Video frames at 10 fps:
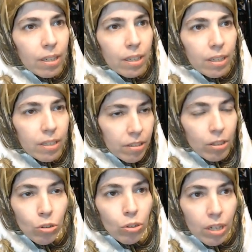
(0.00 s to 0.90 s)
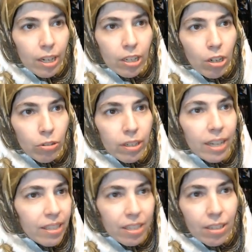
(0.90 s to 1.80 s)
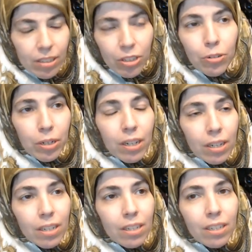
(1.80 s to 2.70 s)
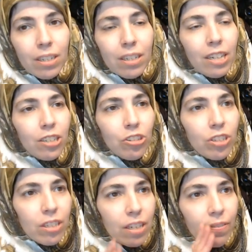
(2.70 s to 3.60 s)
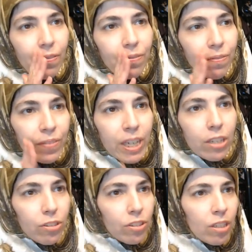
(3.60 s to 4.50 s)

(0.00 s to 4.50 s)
It doesn't look like Yoda. That's not Yoda. It feels